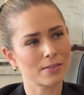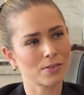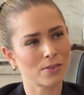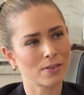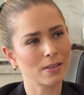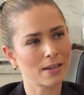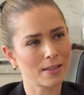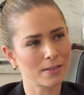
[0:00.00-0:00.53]
So
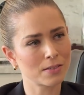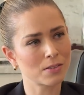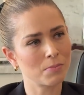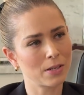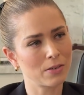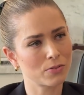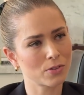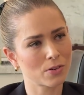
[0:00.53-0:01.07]
yeah, there's a
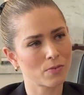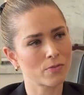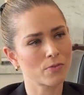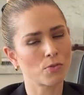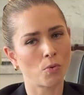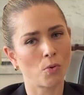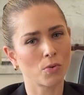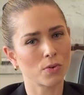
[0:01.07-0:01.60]
bit of sort of
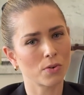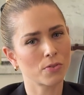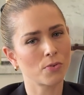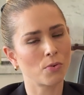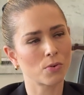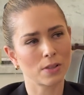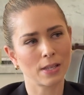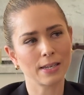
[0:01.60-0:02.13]

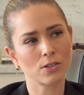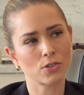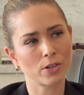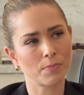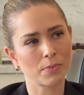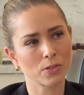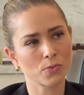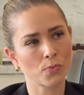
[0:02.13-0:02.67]
thought
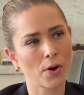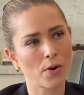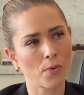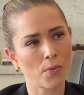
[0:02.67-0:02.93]
leadership as well.